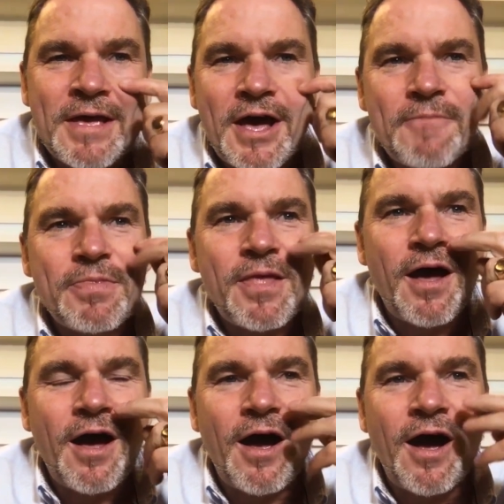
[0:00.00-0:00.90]

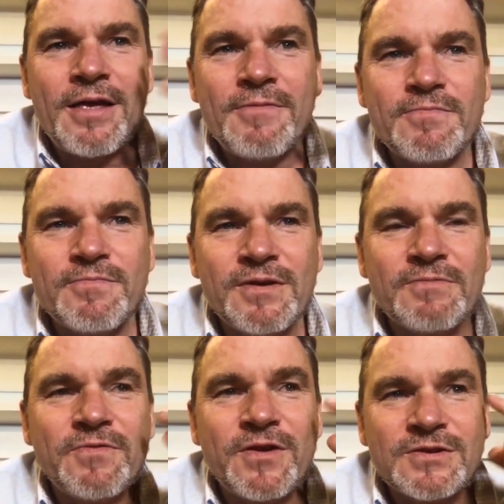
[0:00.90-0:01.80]
When
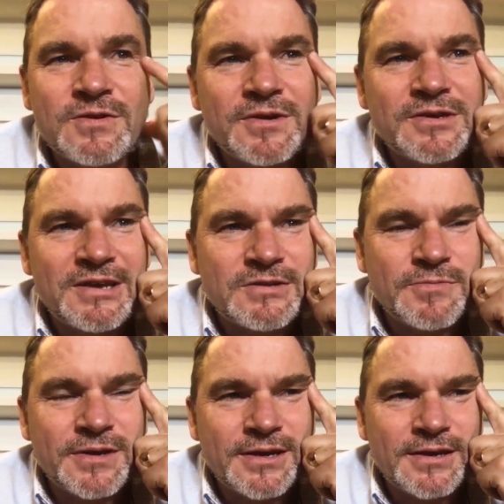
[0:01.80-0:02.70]
first somebody said to
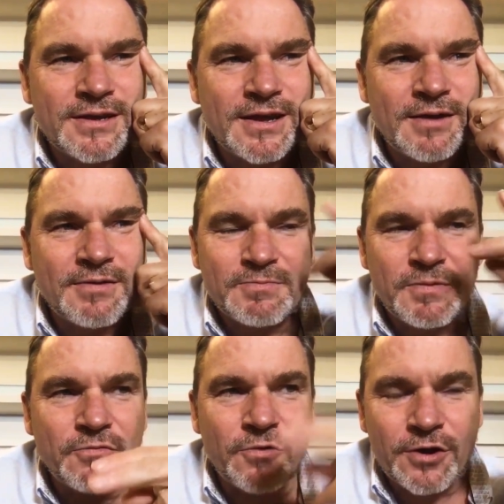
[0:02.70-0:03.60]
me,
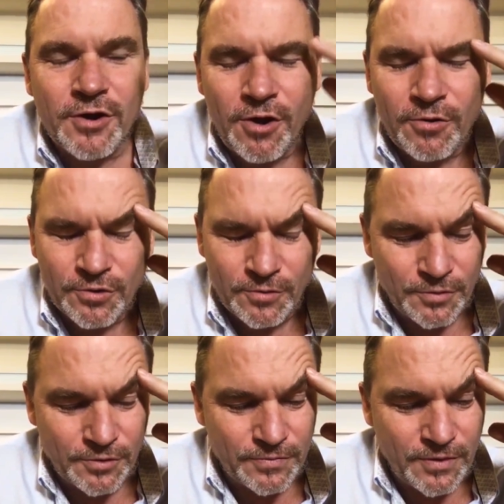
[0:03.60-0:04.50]
before I got hold of your
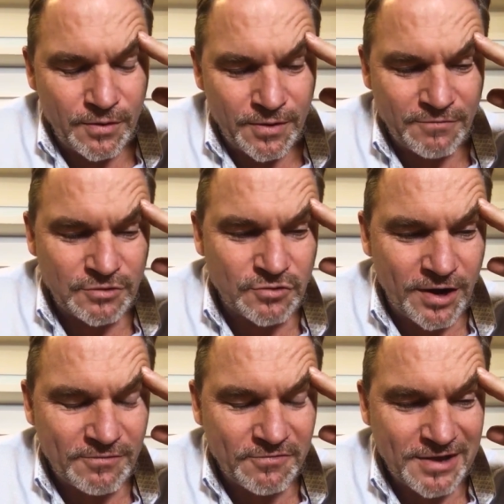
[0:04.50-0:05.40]
book, oh, have you
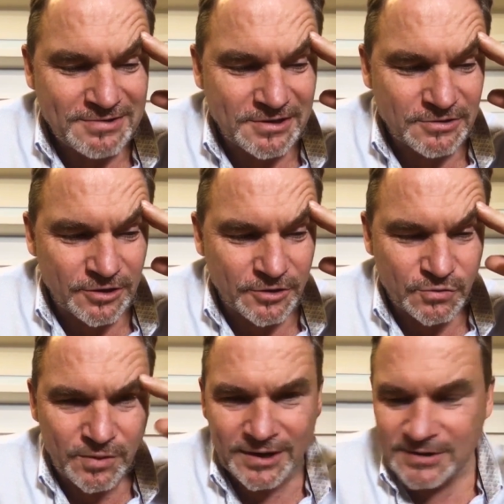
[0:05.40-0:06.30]
tried fasting to
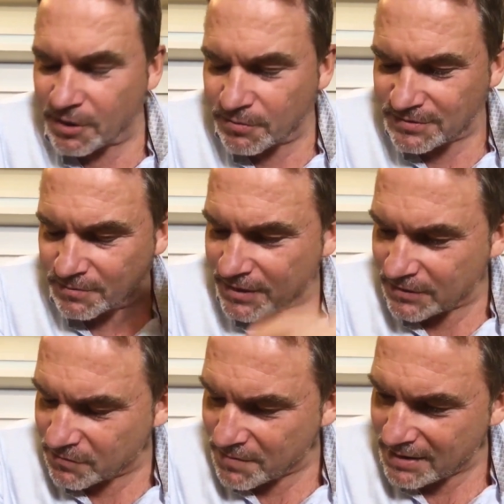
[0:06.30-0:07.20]
lose weight? Because I was
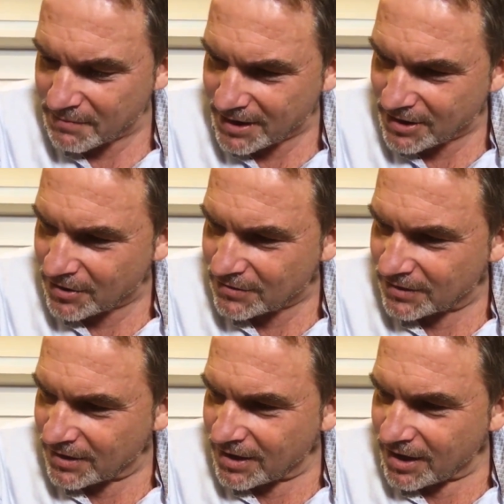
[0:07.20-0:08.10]
obese for many, many years.
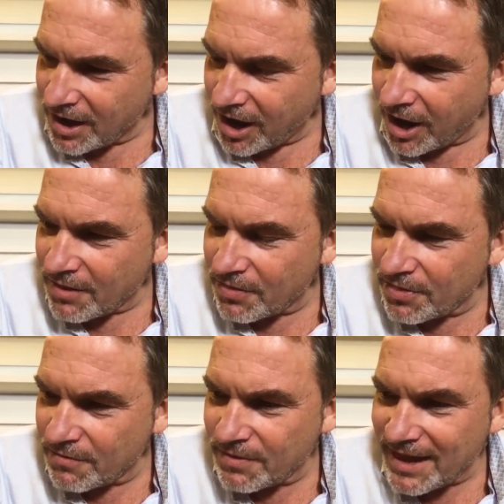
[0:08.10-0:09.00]

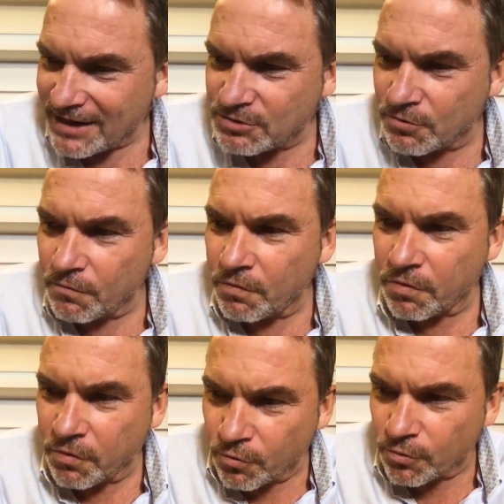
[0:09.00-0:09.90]
The actual
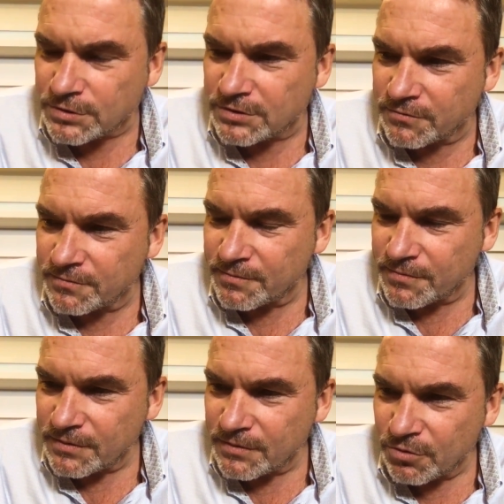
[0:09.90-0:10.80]
thought of
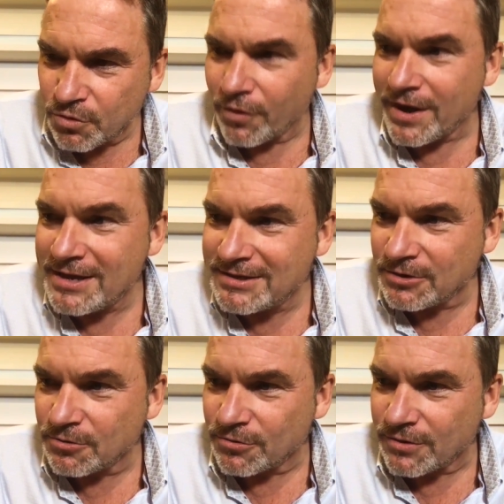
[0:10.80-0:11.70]
not
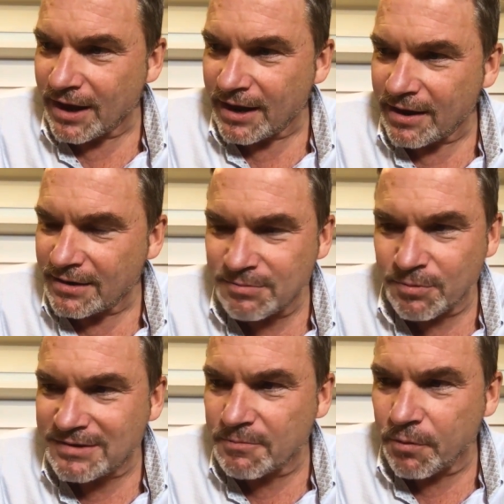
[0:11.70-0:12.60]
eating all day, I said,
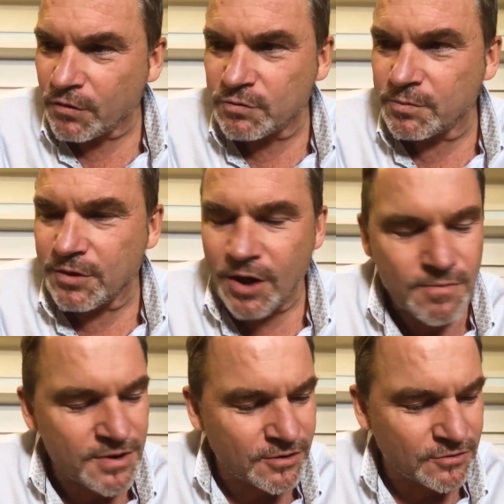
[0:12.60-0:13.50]
well, that's impossible.
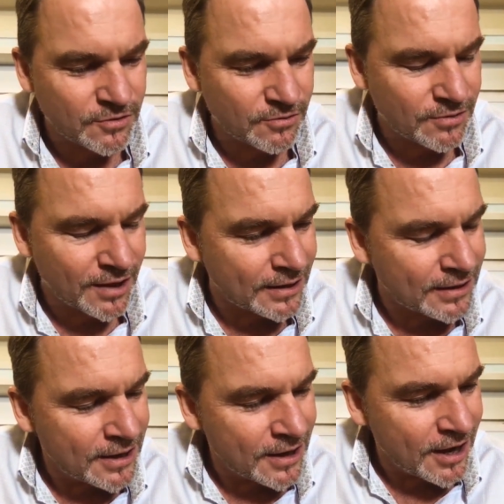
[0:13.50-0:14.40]
Nobody could do that.
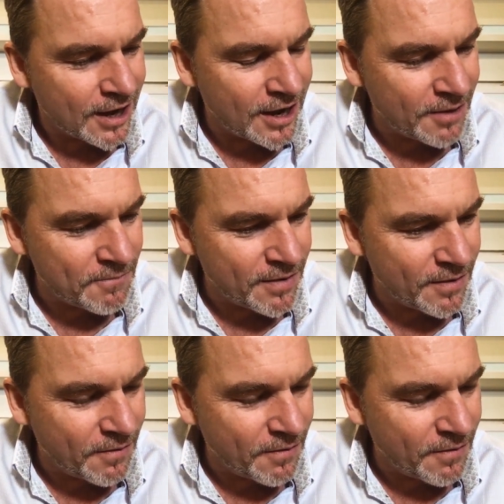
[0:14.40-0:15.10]
And